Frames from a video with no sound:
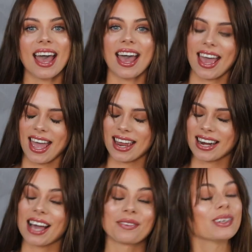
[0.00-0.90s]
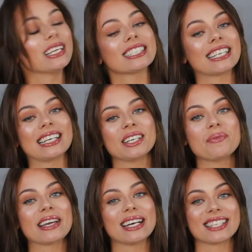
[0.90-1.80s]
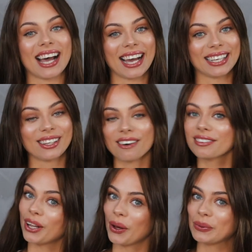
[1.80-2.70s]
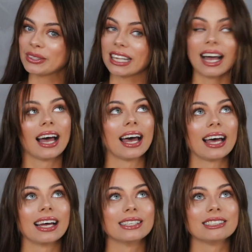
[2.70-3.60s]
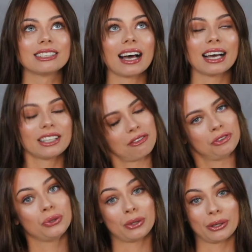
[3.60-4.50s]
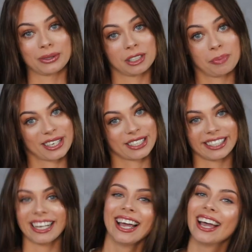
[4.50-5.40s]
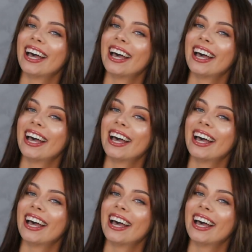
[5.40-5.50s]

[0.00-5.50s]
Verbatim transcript: and I'm really excited because I love clothes and I love new clothes especially.